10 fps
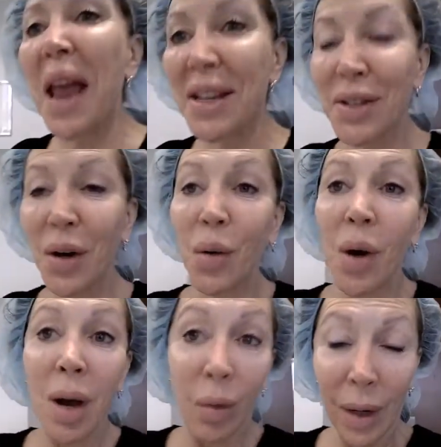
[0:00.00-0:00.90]
Okay,
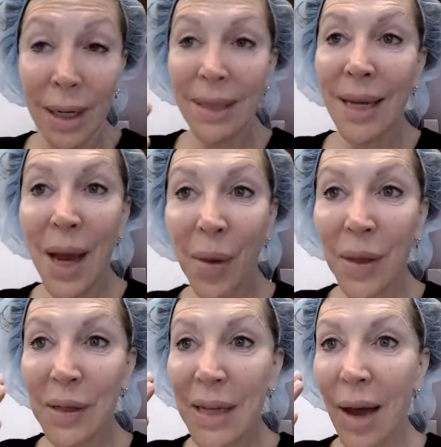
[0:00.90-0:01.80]
so we're going to see how
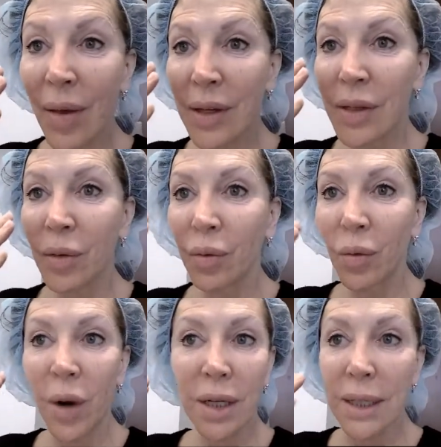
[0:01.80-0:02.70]
this
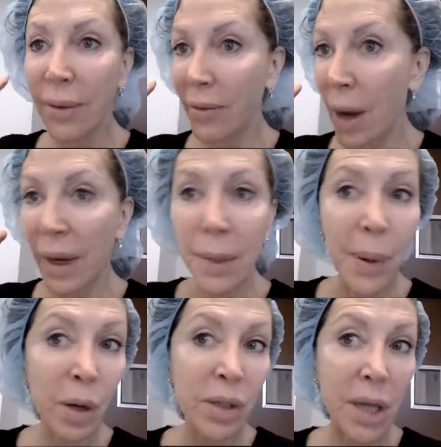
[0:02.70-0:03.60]
works, and I'm going
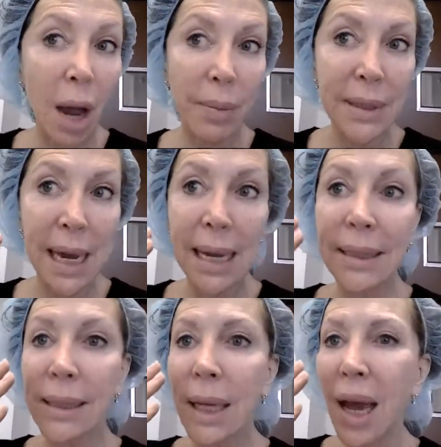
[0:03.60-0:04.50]
to post
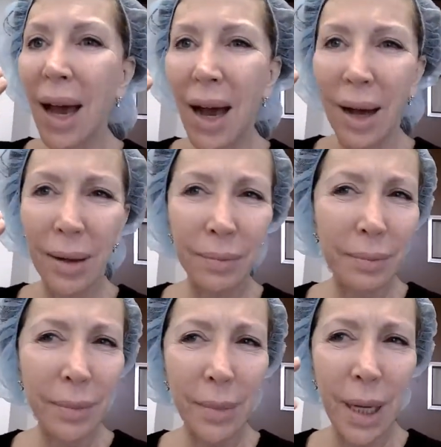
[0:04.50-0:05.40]
updates. I
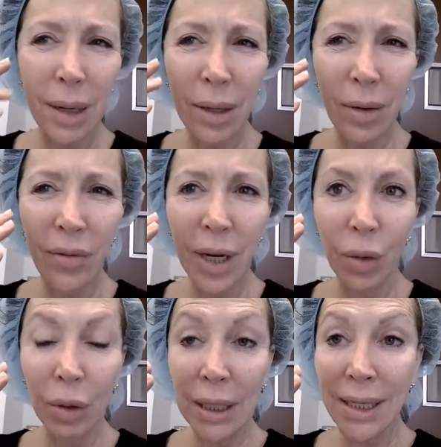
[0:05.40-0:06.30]
don't know if you
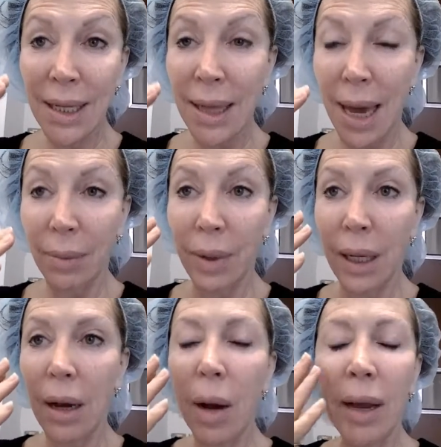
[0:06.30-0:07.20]
can really see that,
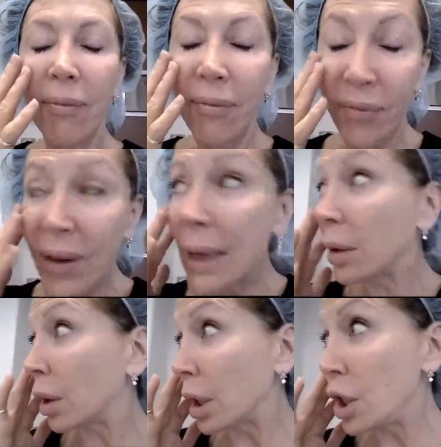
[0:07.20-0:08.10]
but I can
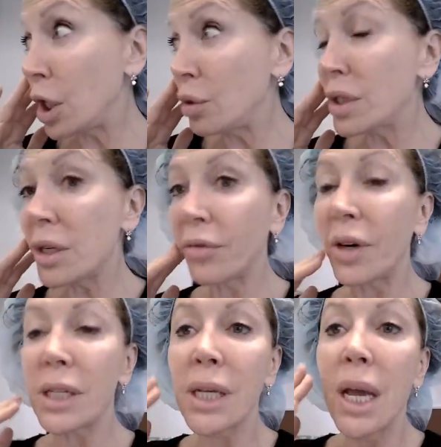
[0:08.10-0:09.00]
feel a huge
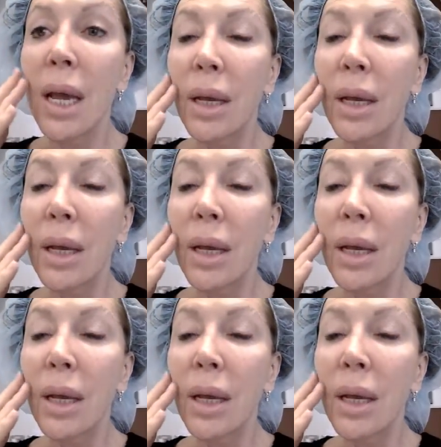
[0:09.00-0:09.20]
difference.